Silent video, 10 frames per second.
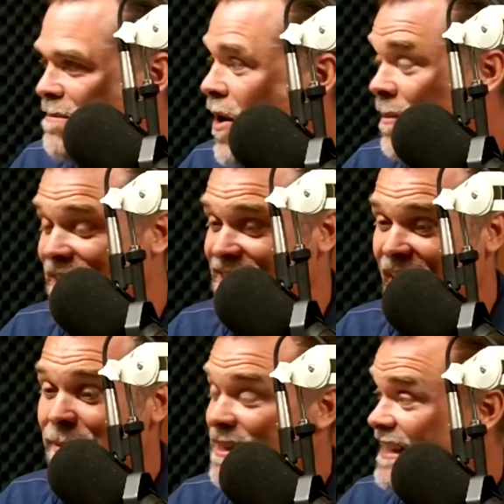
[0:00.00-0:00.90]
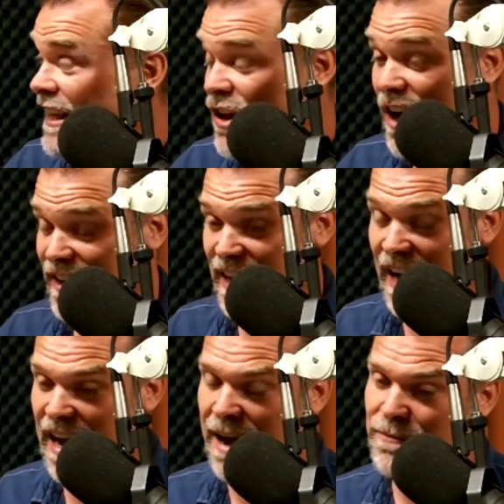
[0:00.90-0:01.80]
moment in time to say, look,
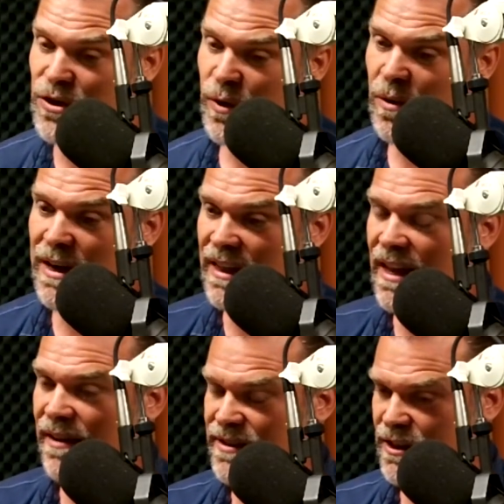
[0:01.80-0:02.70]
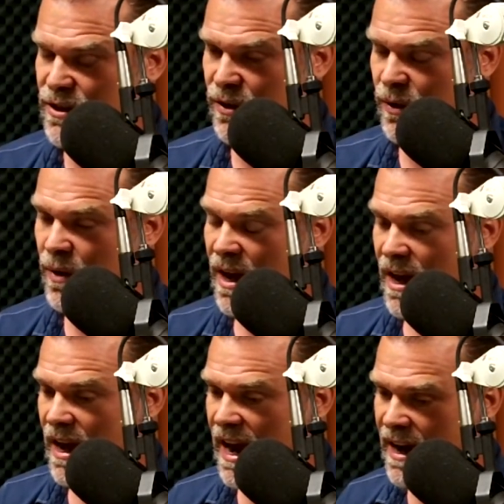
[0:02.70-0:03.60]
I'm doing what I love to do,
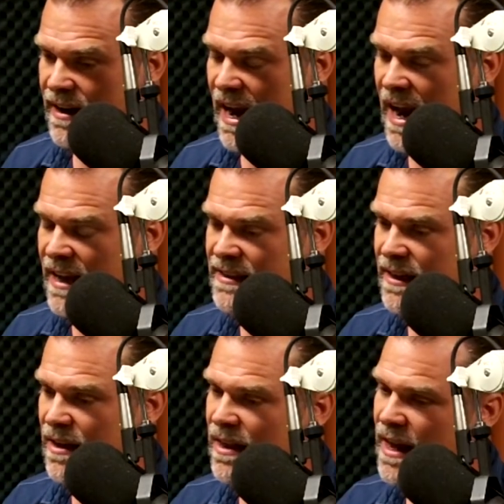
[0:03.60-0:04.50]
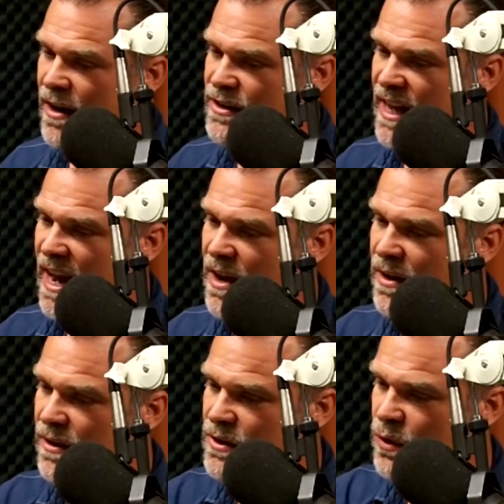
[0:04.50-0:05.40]
and there's a
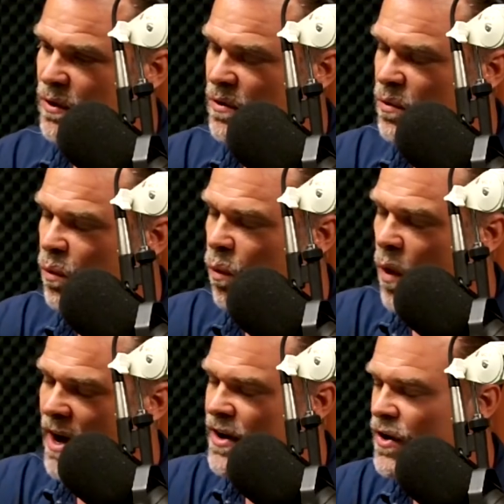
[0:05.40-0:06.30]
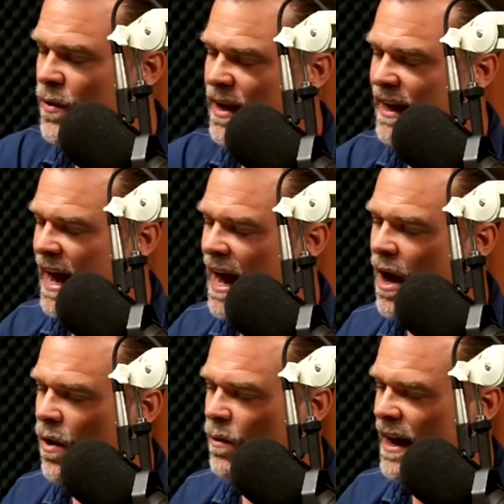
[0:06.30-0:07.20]
sort of wondering
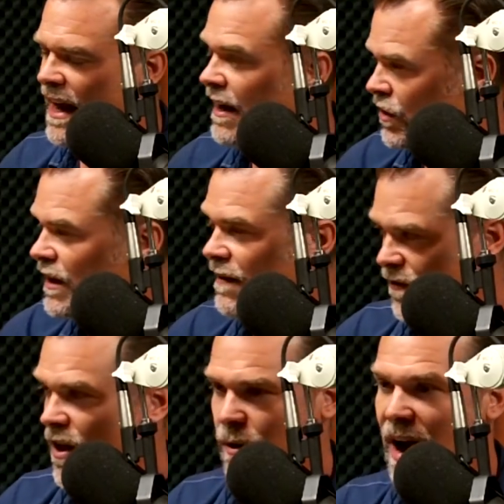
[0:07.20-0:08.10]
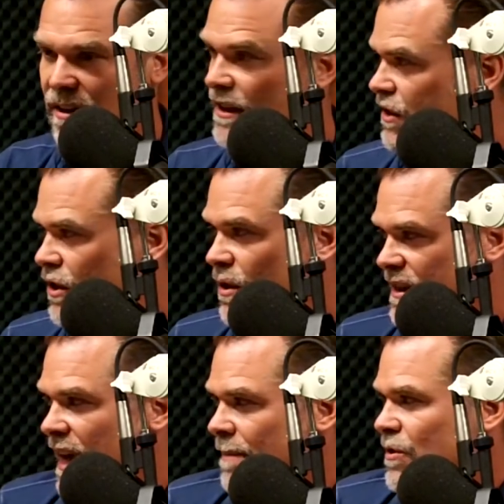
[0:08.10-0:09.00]
how, and looking for other outlets to do the
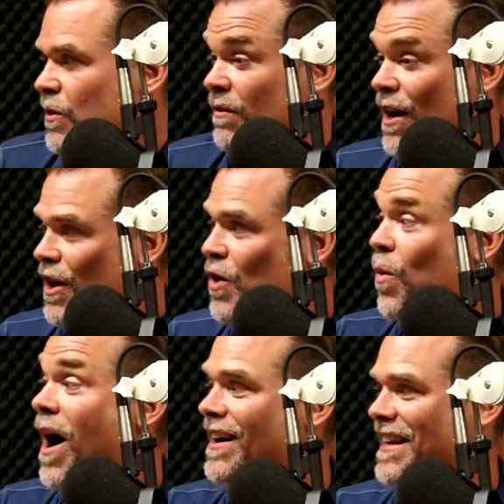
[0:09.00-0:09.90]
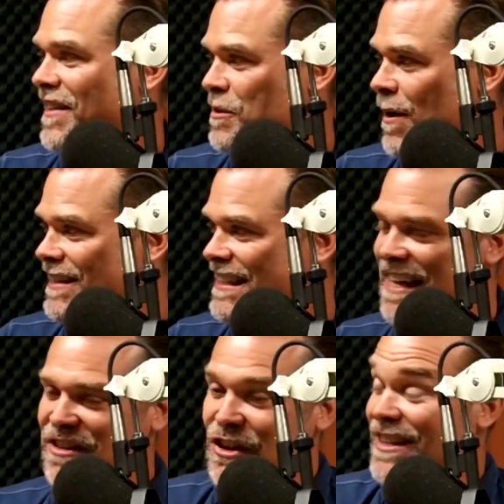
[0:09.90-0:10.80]
same sort of quality of experience. It doesn't
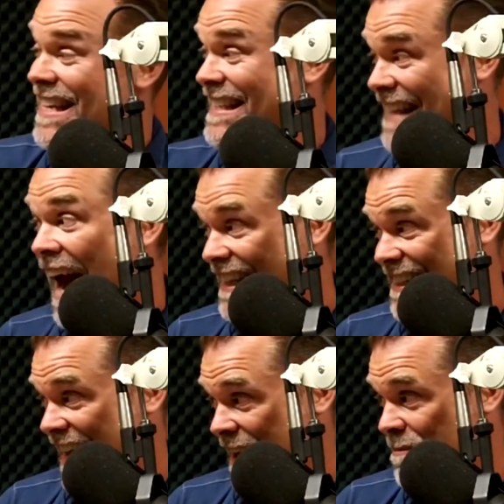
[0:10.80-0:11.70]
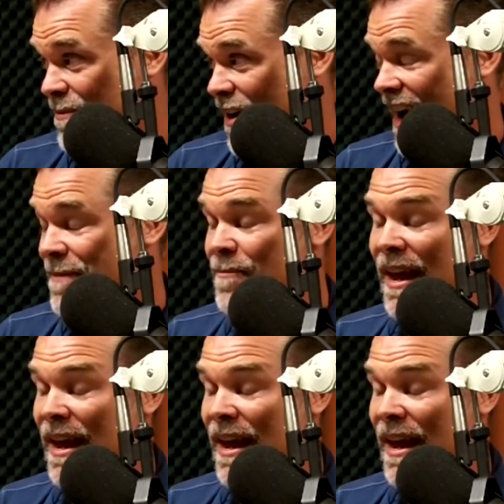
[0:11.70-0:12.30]
have to look the exact same, right?